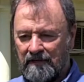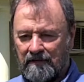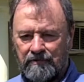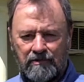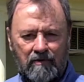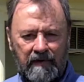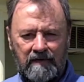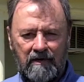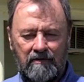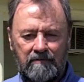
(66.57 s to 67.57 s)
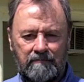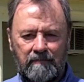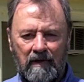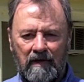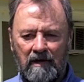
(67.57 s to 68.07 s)
It was a great home.
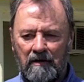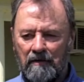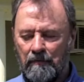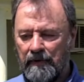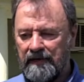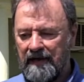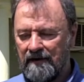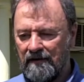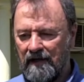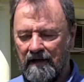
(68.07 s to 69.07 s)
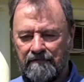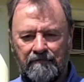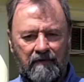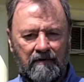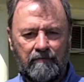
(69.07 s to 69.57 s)
We had a lot
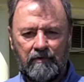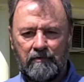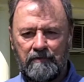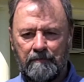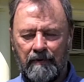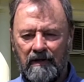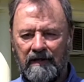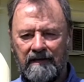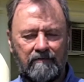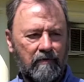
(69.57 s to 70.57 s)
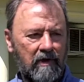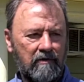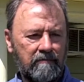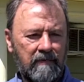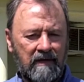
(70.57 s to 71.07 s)
of room to play and
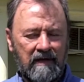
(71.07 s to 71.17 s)
roam.